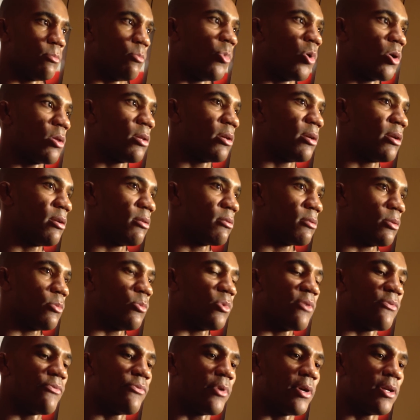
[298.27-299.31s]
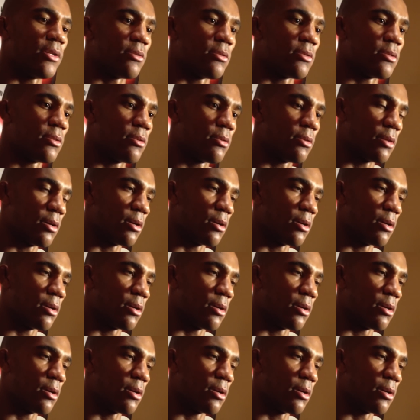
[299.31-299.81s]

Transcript: more than anything, we're friends.